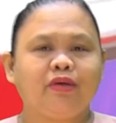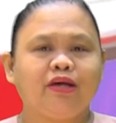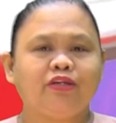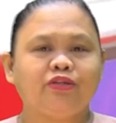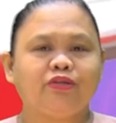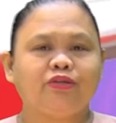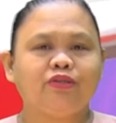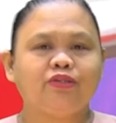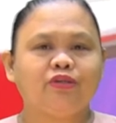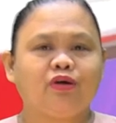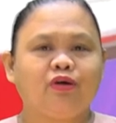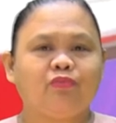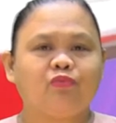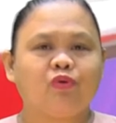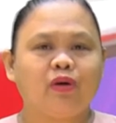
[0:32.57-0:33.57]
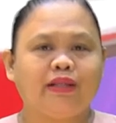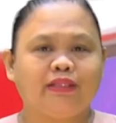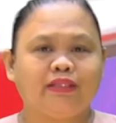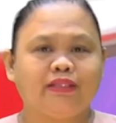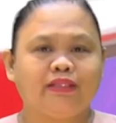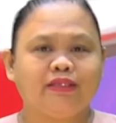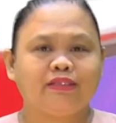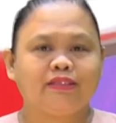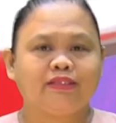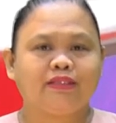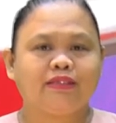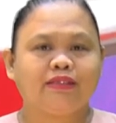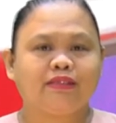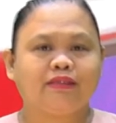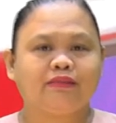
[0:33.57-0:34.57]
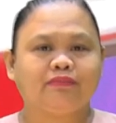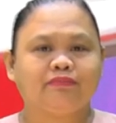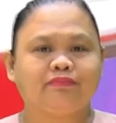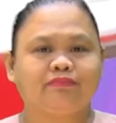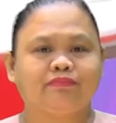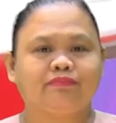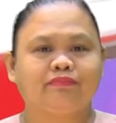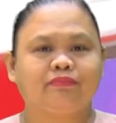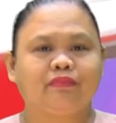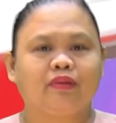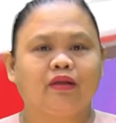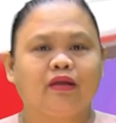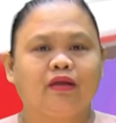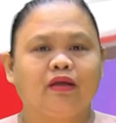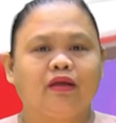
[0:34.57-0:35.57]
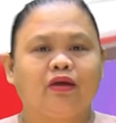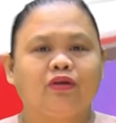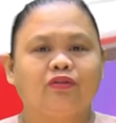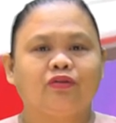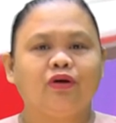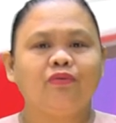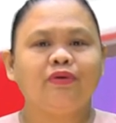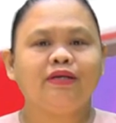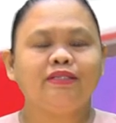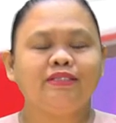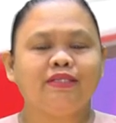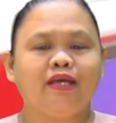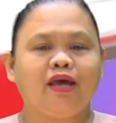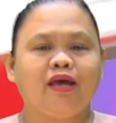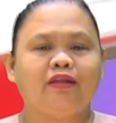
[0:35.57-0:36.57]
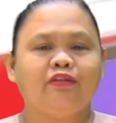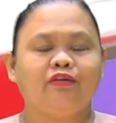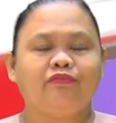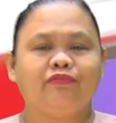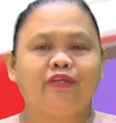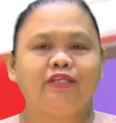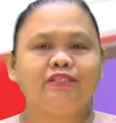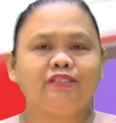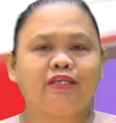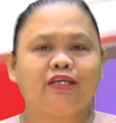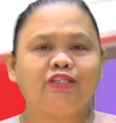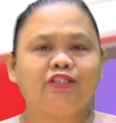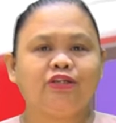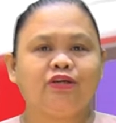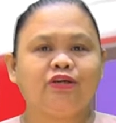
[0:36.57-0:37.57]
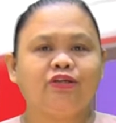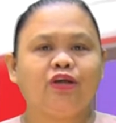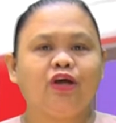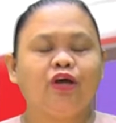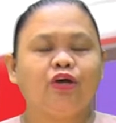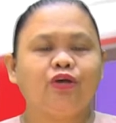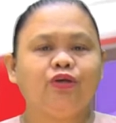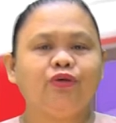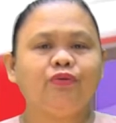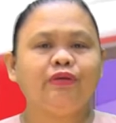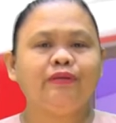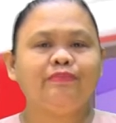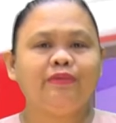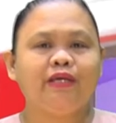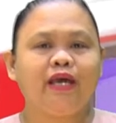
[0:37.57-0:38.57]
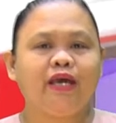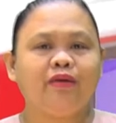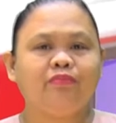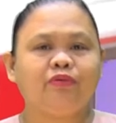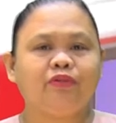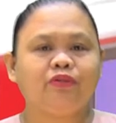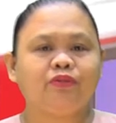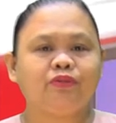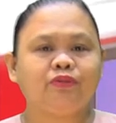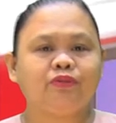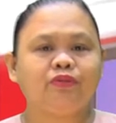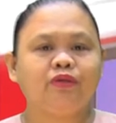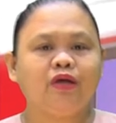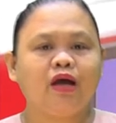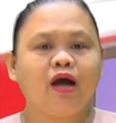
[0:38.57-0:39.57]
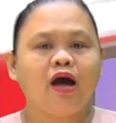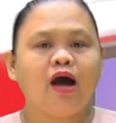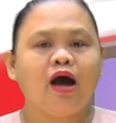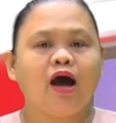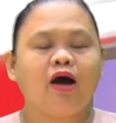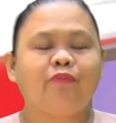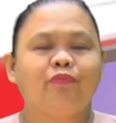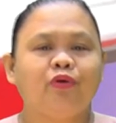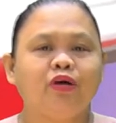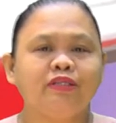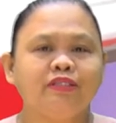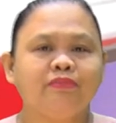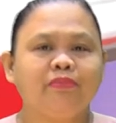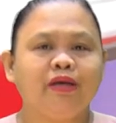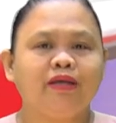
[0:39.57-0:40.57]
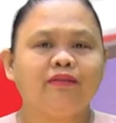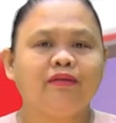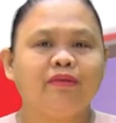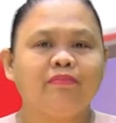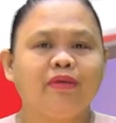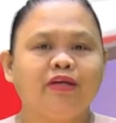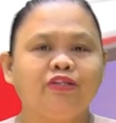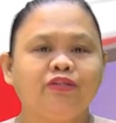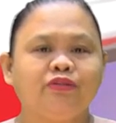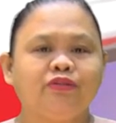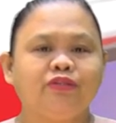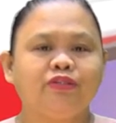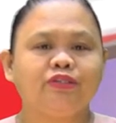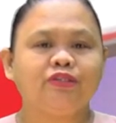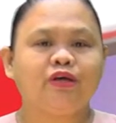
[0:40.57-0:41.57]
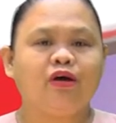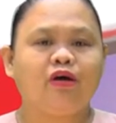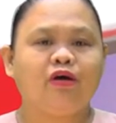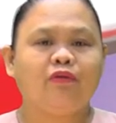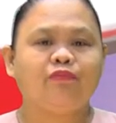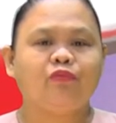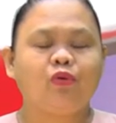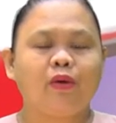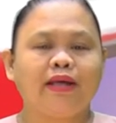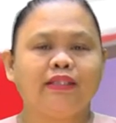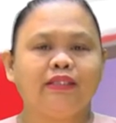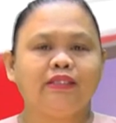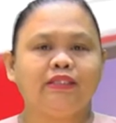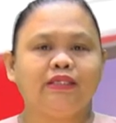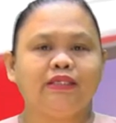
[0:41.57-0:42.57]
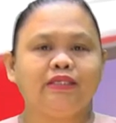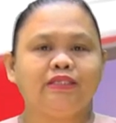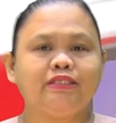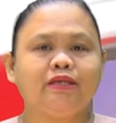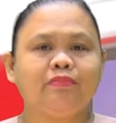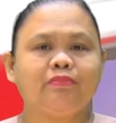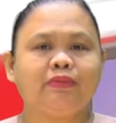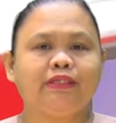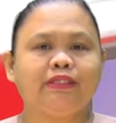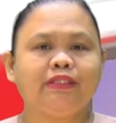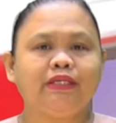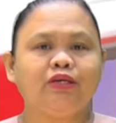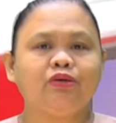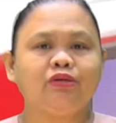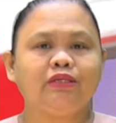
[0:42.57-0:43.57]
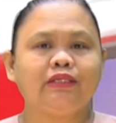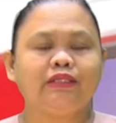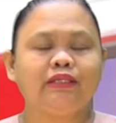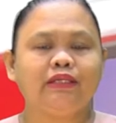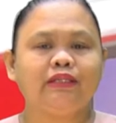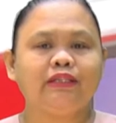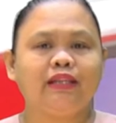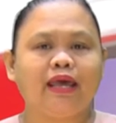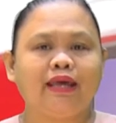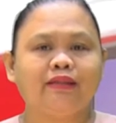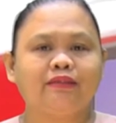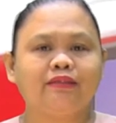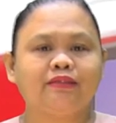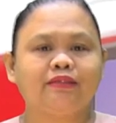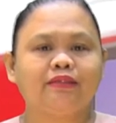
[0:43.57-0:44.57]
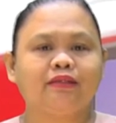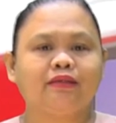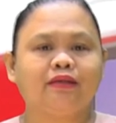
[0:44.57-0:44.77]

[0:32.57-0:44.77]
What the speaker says: measures of quantities. Towards the end of this session, you will be able to approximate the measures of quantities, particularly length,